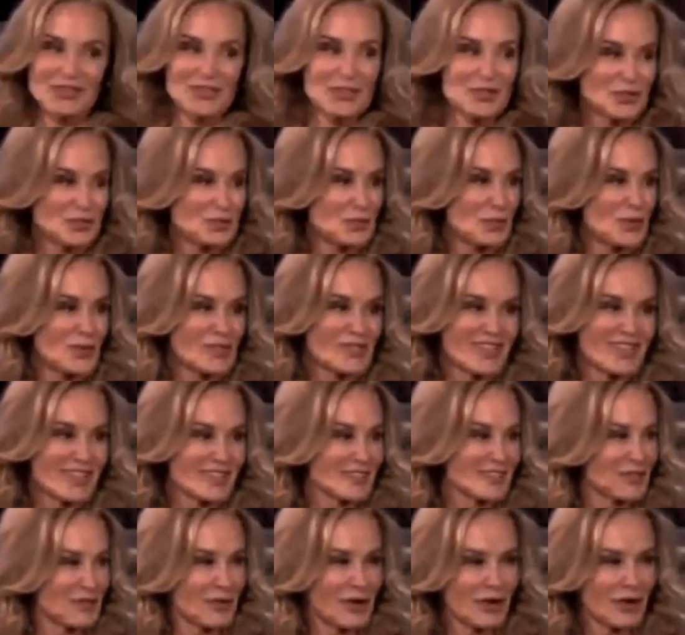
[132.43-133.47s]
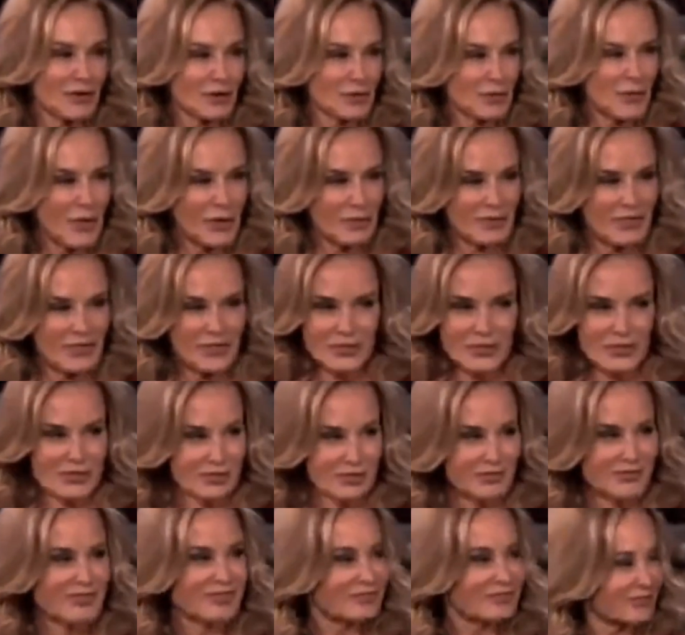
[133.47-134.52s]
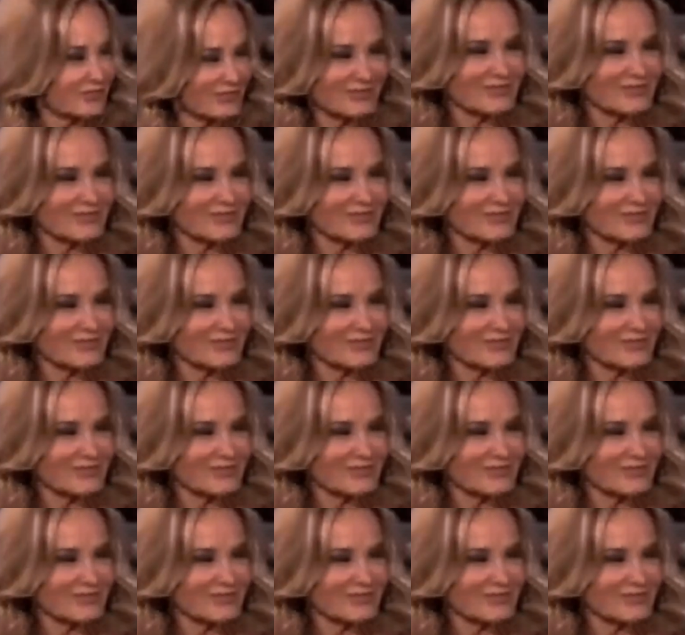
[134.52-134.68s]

if those boys asked you out, you probably shouldn't.